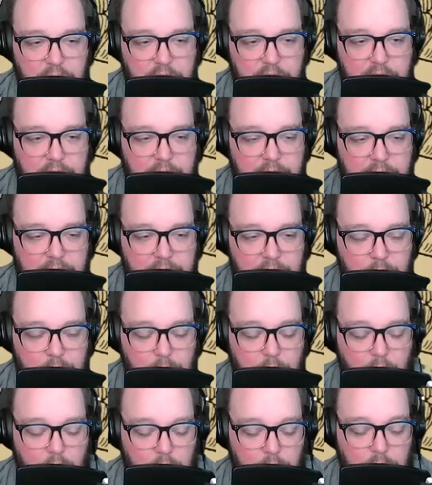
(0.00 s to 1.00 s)
spring
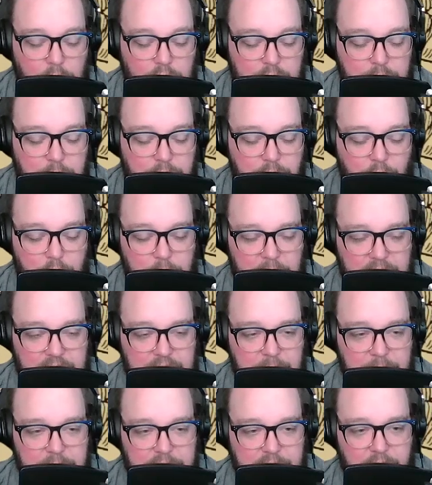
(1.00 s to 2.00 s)
or our worst performing
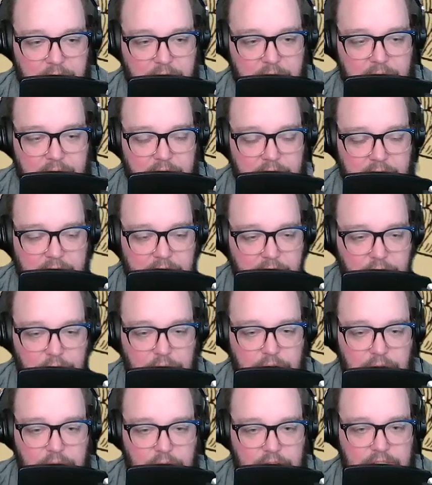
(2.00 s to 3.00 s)
cemetery." He
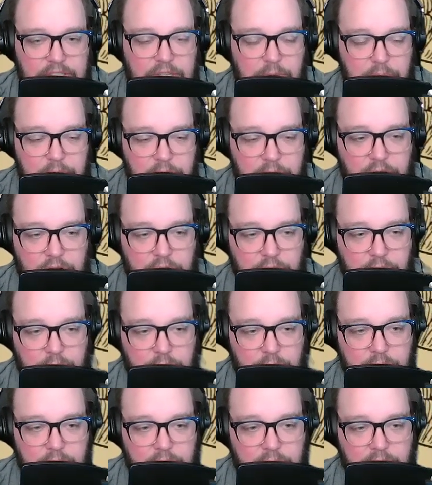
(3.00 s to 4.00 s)
goes, "Let's see what you can
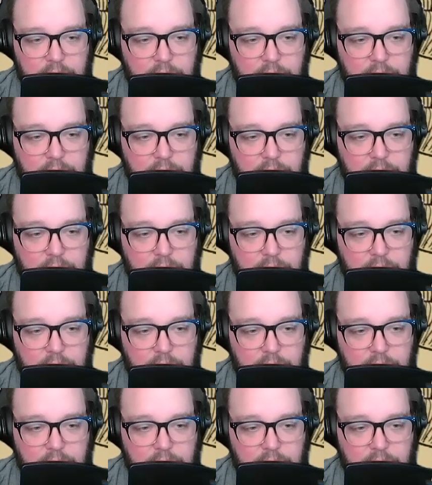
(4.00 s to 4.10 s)
do."